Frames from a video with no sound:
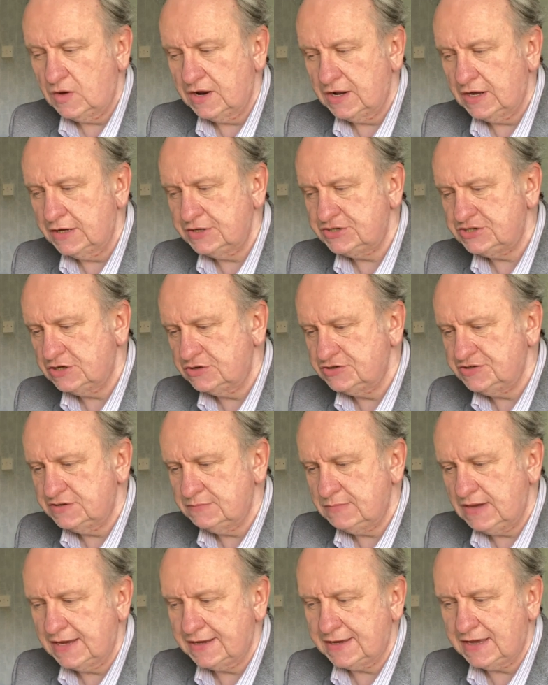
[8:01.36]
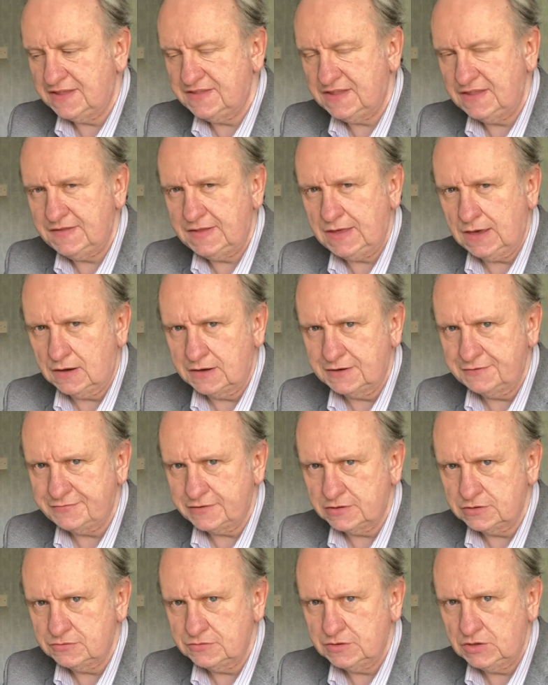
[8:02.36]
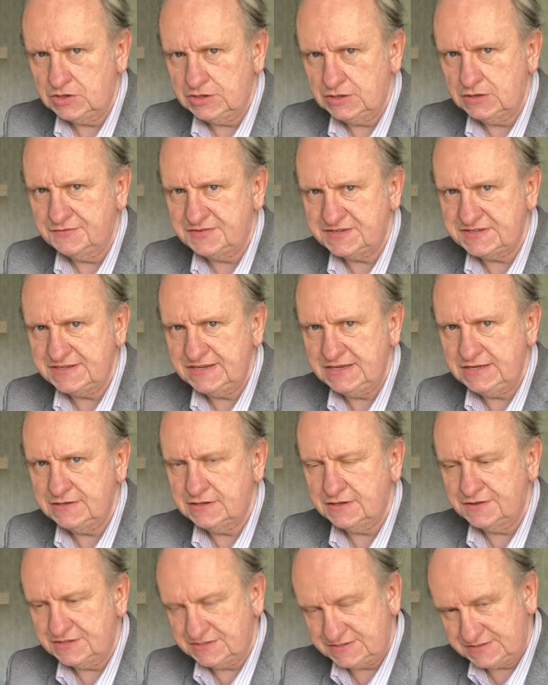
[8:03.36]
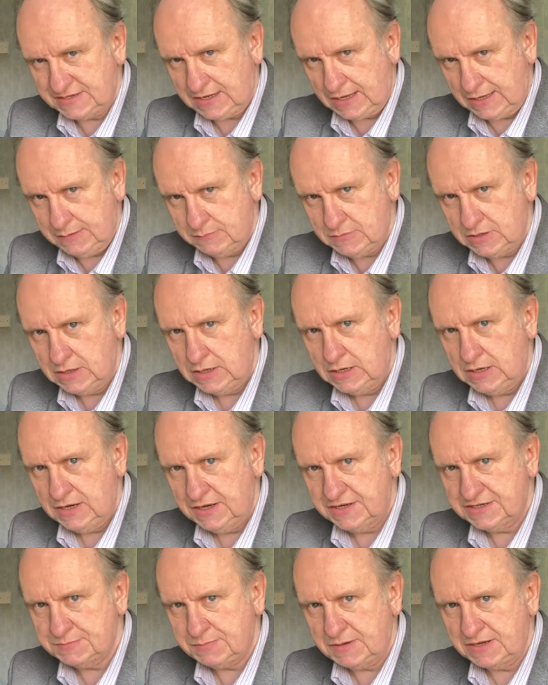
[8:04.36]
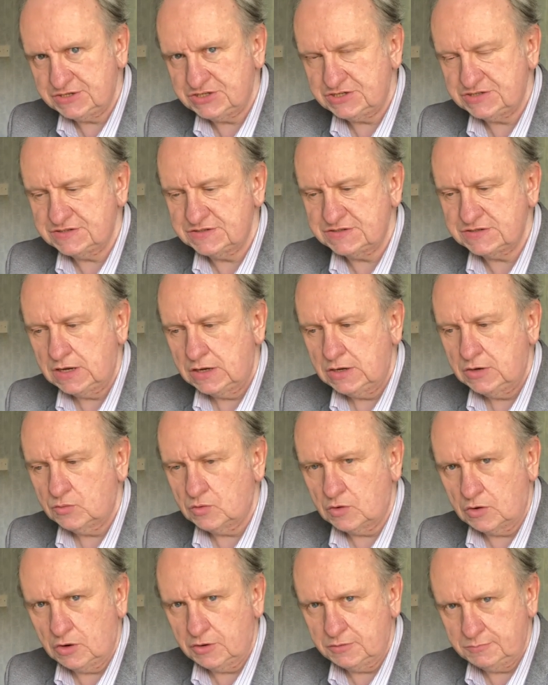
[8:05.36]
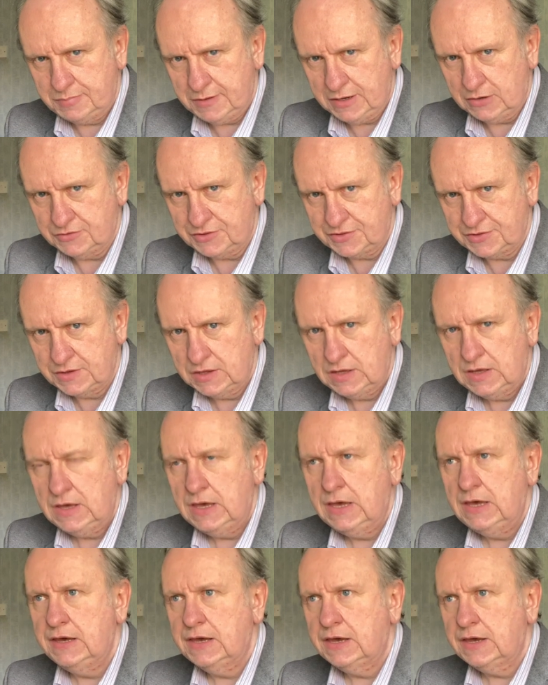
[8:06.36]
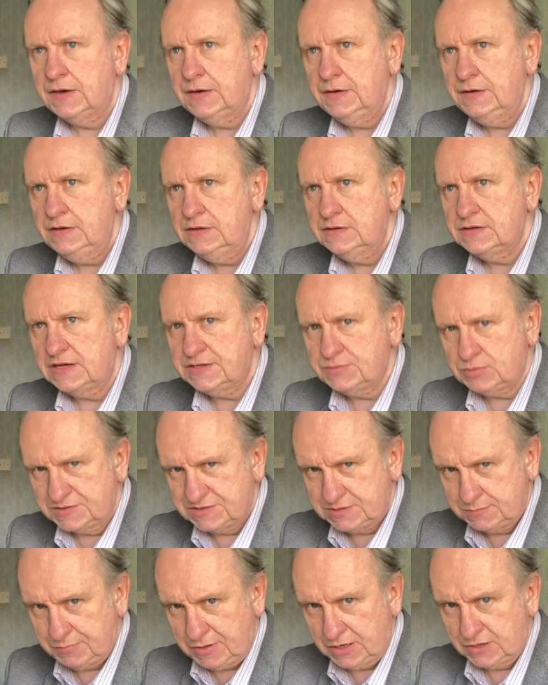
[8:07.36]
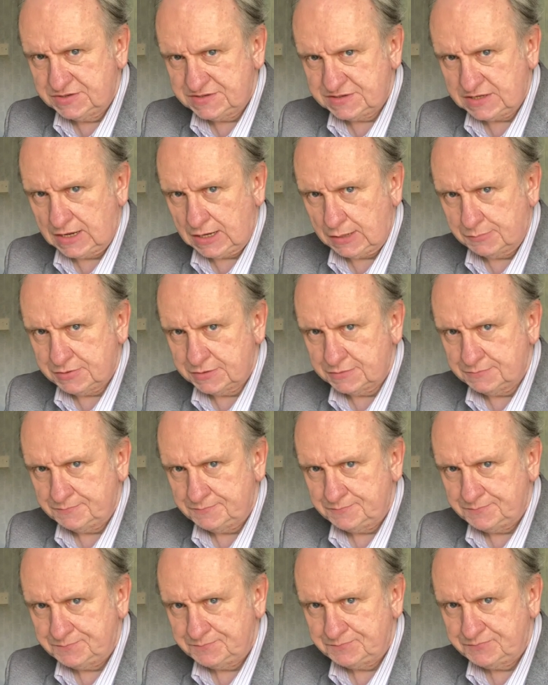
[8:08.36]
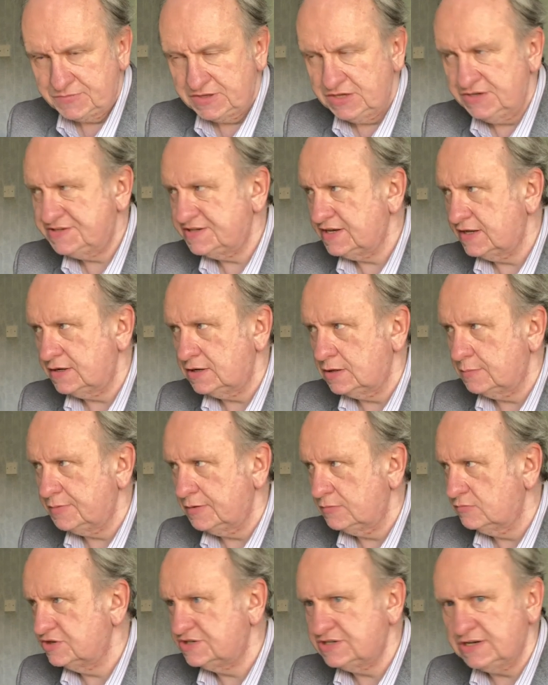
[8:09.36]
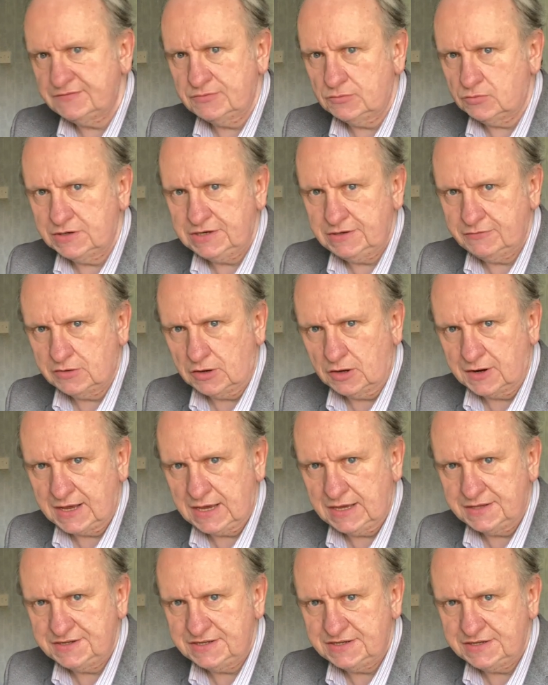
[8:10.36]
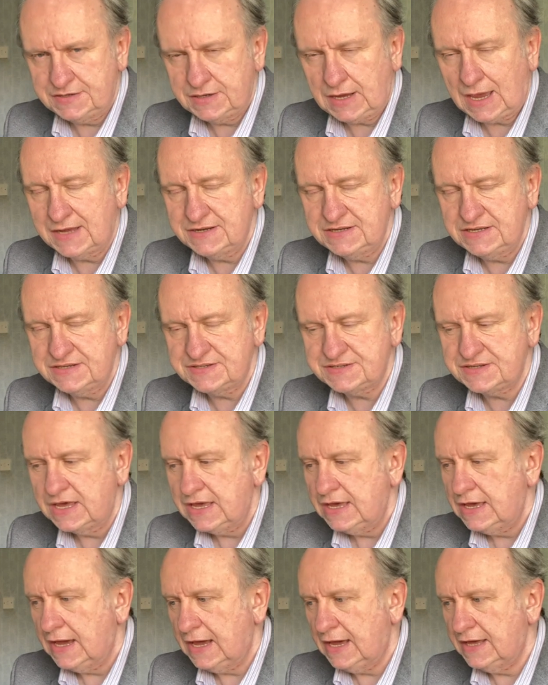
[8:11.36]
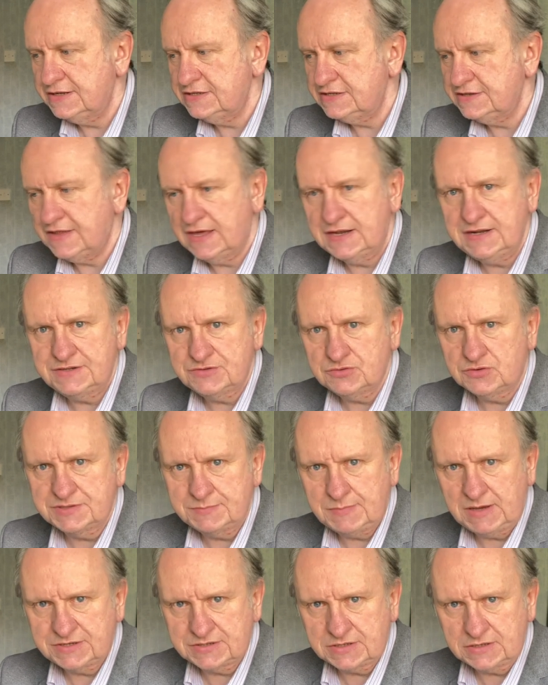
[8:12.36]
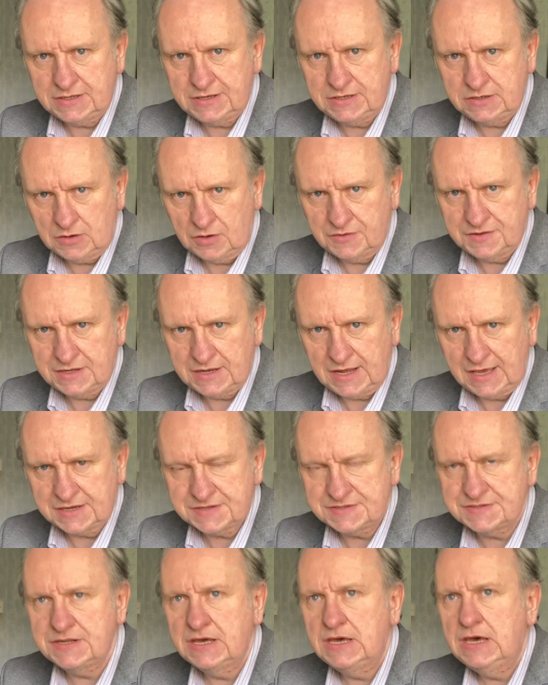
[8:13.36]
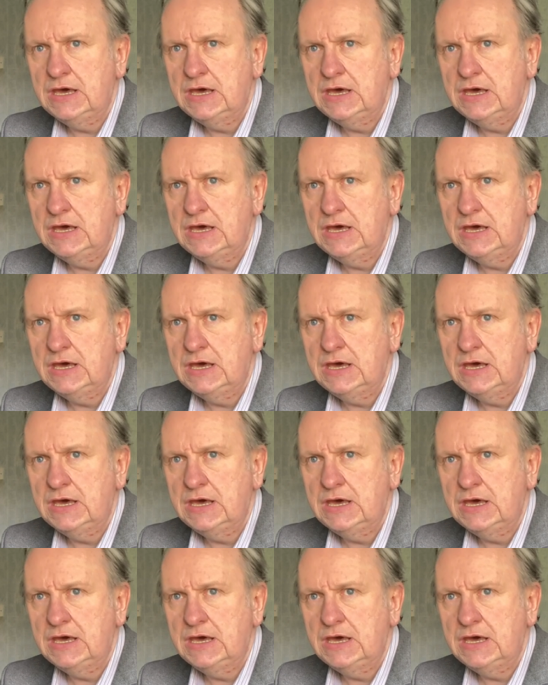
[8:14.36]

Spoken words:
I showed you the Mac and then the iPhone, you'll have seen that the same expansions were on both. That's what's supposed to happen. You set it up on whichever one you've got handiest, and then it's automatically on the next.